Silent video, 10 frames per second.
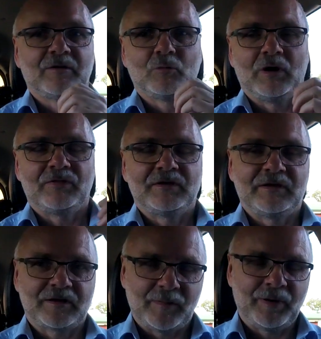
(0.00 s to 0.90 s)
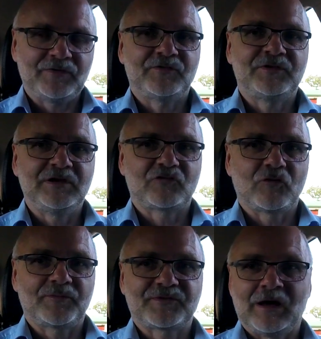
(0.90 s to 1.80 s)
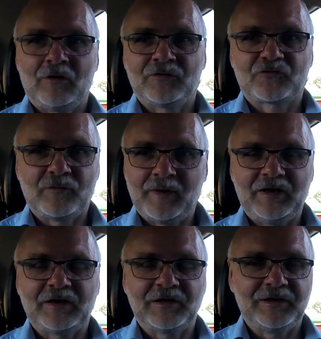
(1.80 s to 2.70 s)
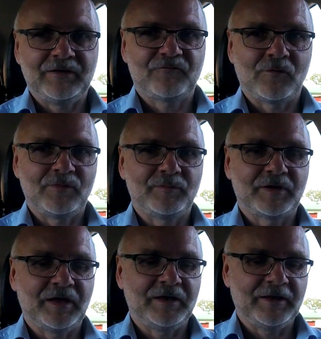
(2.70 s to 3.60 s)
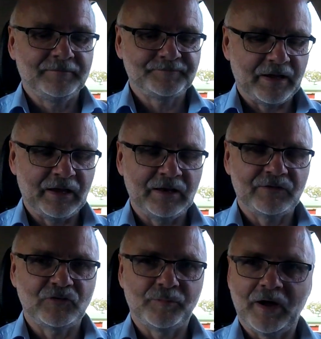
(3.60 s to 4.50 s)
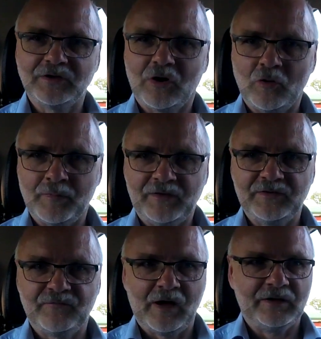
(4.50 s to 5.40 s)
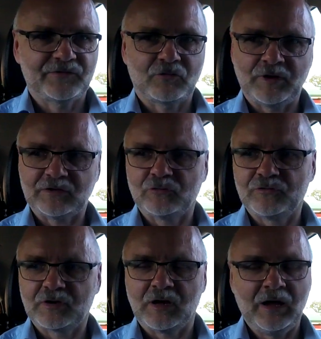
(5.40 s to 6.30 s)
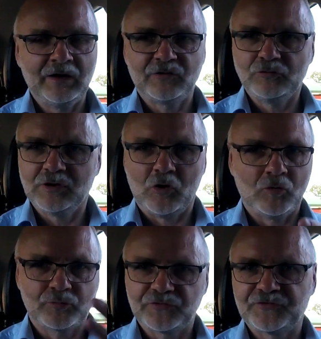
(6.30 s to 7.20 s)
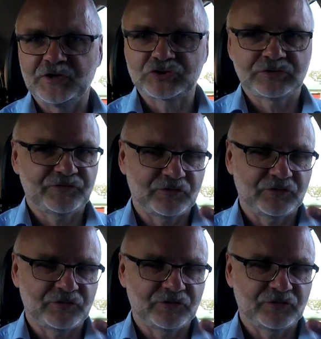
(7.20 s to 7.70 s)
where the capacity drops down dramatically from the beginning, and you buy your own M.U.T device, connect it to the car and do your own procedures.